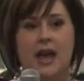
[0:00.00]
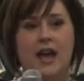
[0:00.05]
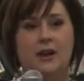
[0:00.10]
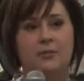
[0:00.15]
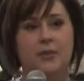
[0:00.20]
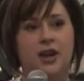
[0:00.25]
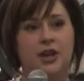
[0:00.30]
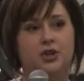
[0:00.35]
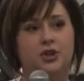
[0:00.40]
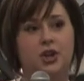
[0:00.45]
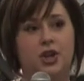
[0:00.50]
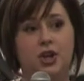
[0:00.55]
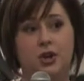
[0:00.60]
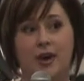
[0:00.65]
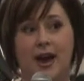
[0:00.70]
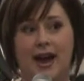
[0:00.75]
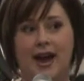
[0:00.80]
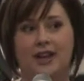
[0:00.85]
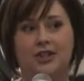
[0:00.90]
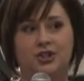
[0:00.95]
And make sure
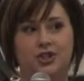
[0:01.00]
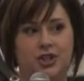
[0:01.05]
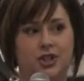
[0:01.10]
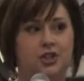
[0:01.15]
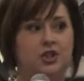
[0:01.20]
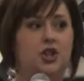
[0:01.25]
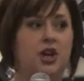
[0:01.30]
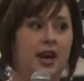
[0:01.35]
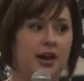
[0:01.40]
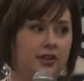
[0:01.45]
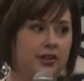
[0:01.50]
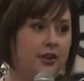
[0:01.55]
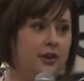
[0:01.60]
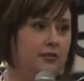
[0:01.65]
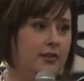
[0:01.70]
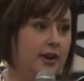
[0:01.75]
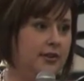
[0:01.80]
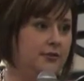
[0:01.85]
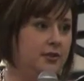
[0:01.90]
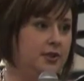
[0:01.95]
you actually check
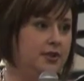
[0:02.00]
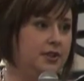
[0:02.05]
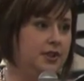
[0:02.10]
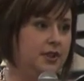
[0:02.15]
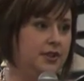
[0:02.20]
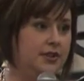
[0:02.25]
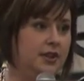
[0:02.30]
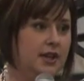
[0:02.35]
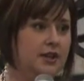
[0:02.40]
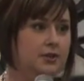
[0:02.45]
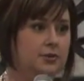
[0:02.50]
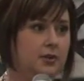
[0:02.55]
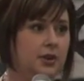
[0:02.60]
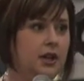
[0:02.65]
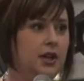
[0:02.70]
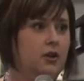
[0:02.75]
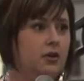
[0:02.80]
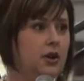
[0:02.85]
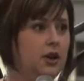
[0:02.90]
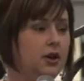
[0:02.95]
their references. That's
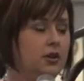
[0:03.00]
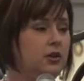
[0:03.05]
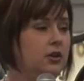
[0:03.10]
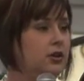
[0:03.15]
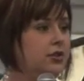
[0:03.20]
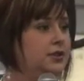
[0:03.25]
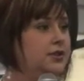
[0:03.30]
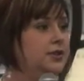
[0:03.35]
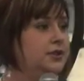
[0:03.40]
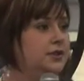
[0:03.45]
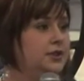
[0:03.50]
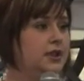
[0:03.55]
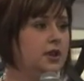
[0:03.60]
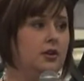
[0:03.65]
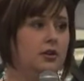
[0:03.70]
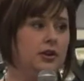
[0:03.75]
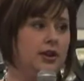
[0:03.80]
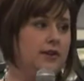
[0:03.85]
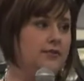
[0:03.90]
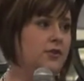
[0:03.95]
really critical to
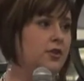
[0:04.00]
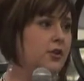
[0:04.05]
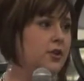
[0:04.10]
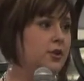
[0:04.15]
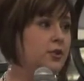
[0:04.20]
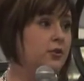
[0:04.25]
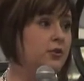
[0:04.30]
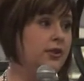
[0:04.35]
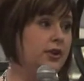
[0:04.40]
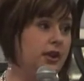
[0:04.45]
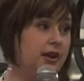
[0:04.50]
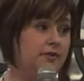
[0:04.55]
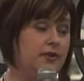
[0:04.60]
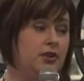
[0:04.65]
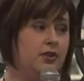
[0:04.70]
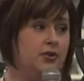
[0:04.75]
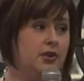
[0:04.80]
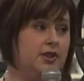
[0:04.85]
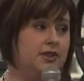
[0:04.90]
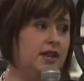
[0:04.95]
still, even
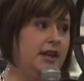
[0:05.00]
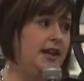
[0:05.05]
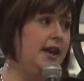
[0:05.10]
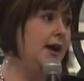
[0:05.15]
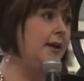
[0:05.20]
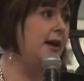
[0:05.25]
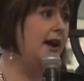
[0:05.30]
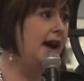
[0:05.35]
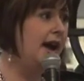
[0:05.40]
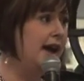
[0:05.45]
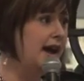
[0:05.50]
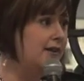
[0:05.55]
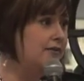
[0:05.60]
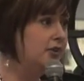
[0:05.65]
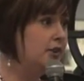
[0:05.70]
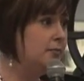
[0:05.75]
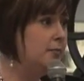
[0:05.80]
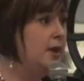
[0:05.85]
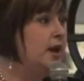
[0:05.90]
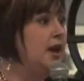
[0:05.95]
though they say, yeah, I
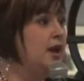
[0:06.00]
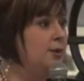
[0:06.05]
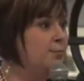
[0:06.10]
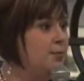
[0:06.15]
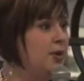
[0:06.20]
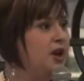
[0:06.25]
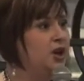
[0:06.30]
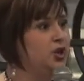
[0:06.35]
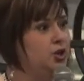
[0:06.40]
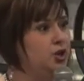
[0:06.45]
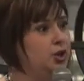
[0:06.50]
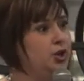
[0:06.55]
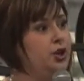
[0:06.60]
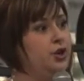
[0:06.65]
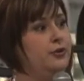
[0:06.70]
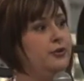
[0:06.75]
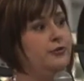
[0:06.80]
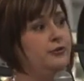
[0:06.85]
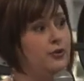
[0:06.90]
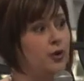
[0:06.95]
have them, make sure
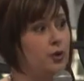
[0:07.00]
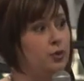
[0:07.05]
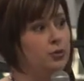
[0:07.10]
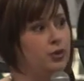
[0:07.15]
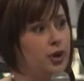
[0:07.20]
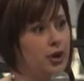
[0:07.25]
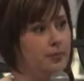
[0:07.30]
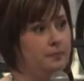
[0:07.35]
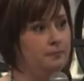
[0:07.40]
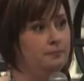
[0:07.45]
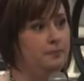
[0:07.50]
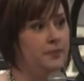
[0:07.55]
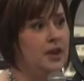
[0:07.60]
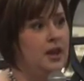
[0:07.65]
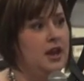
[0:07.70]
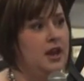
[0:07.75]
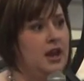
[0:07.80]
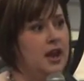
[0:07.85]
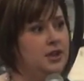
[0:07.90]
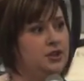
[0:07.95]
you phone them.
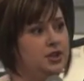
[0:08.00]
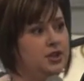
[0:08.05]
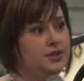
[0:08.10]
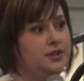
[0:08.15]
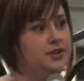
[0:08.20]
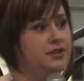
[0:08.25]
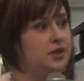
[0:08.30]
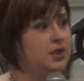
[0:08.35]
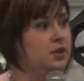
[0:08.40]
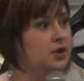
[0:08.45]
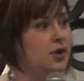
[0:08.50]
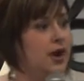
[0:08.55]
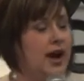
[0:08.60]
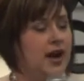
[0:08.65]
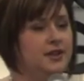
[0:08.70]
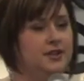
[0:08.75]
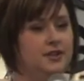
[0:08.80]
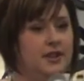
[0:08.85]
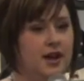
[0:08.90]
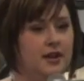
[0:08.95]
And just,
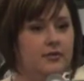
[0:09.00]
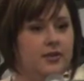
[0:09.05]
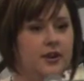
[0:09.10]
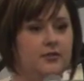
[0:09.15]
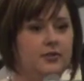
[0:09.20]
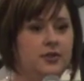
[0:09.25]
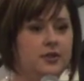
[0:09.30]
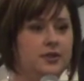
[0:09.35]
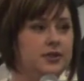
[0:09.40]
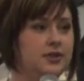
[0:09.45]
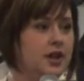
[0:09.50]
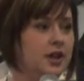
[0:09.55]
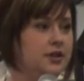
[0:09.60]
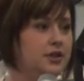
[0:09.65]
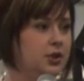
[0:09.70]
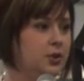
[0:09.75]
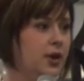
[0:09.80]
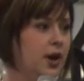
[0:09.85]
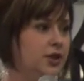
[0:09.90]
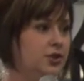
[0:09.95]
ask that reference
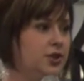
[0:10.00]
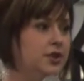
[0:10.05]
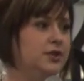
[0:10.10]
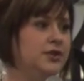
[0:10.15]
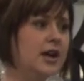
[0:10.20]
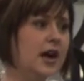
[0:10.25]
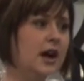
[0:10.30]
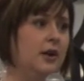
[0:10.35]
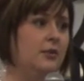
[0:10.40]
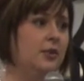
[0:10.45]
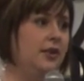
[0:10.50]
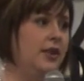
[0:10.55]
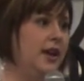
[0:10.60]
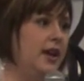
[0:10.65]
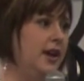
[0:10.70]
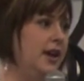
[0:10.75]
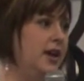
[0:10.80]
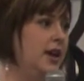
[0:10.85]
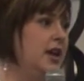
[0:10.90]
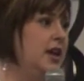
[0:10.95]
tons of questions. How were
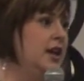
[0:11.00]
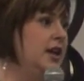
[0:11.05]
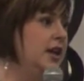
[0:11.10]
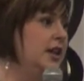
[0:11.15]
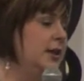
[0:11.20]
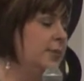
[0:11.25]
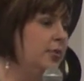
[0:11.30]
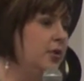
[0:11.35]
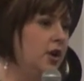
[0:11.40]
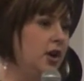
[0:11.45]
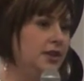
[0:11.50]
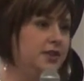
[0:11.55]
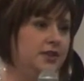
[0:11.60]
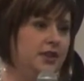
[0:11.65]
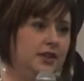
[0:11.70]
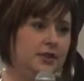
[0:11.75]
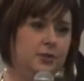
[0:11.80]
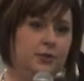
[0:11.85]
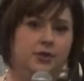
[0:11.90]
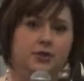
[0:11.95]
they in the
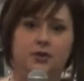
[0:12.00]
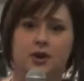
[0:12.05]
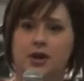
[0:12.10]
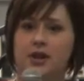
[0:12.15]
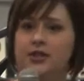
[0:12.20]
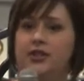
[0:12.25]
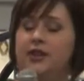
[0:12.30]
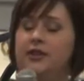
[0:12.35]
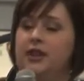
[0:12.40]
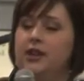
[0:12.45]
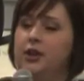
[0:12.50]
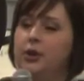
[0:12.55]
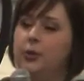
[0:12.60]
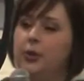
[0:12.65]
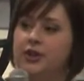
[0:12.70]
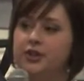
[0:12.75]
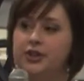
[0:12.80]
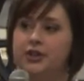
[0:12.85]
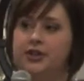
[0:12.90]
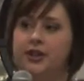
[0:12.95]
process? Was there anything that you
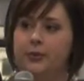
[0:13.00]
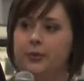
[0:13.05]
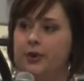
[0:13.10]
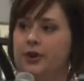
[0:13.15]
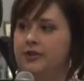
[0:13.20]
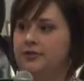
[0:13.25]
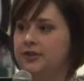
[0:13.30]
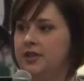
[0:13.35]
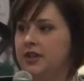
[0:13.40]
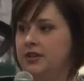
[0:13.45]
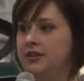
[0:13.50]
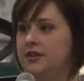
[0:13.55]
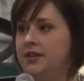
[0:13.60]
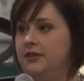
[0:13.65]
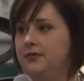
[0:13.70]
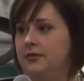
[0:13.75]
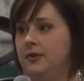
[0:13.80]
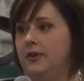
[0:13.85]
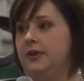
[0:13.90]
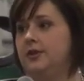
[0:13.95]
wish that they would have done
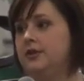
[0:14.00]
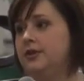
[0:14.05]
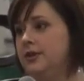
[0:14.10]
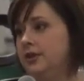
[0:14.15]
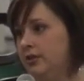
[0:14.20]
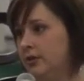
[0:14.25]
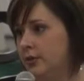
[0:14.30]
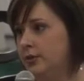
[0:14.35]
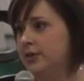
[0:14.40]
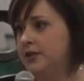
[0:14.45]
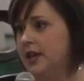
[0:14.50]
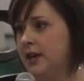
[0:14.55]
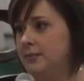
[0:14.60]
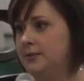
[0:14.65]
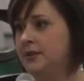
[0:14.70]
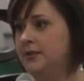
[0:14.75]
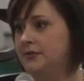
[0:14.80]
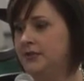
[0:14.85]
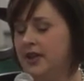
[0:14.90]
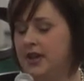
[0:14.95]
different? Those
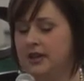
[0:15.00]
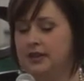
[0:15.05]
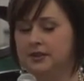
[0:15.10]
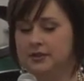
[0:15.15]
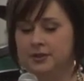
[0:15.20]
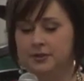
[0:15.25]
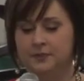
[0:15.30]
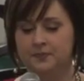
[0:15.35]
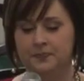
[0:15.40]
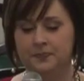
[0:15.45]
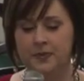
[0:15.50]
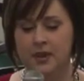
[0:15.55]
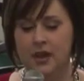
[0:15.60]
types of things.